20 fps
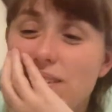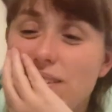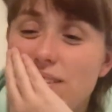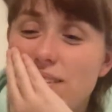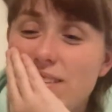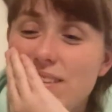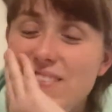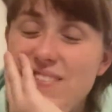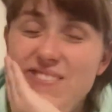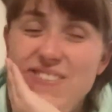
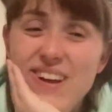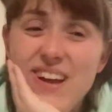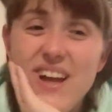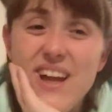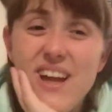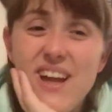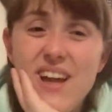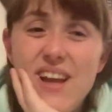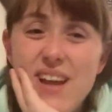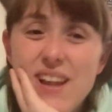Mm, but
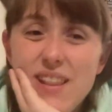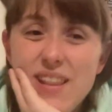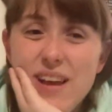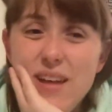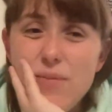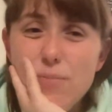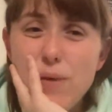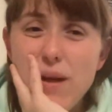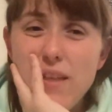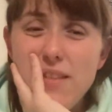
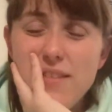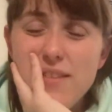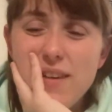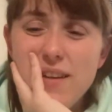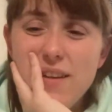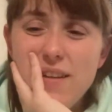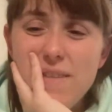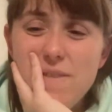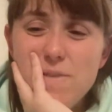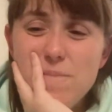that, but
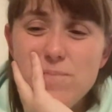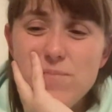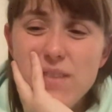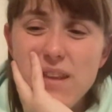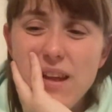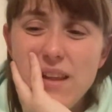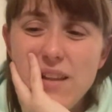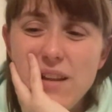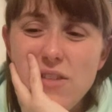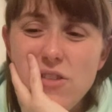um,
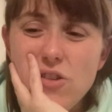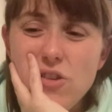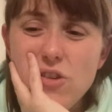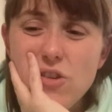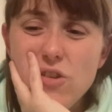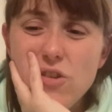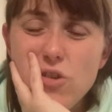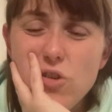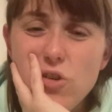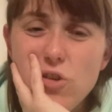that was a
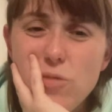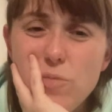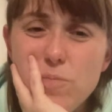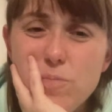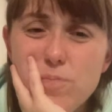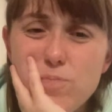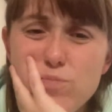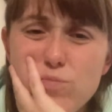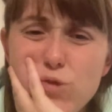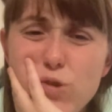good
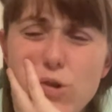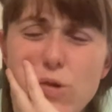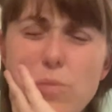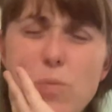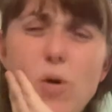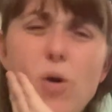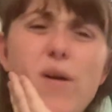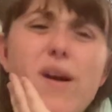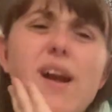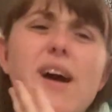a
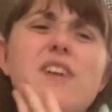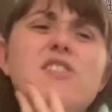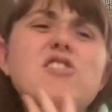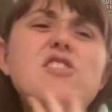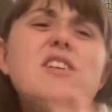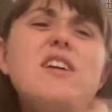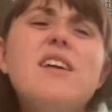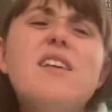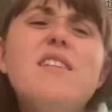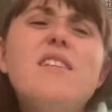point
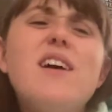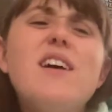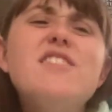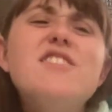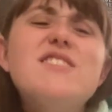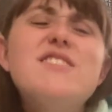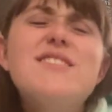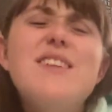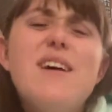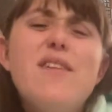actually because I
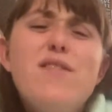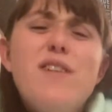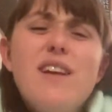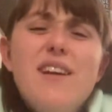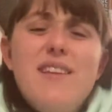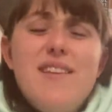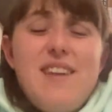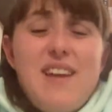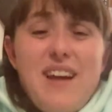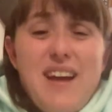just
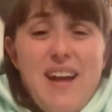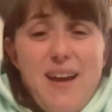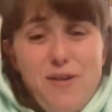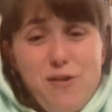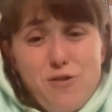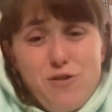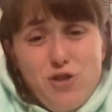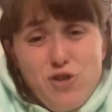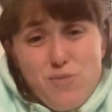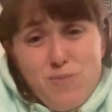definitely think it
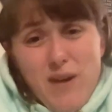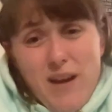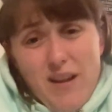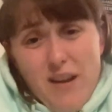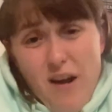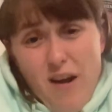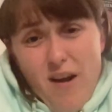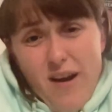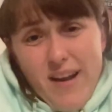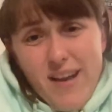would just be
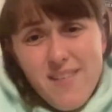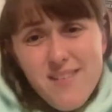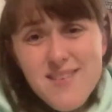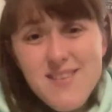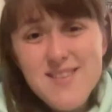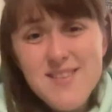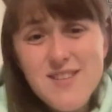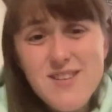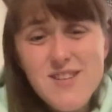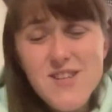nice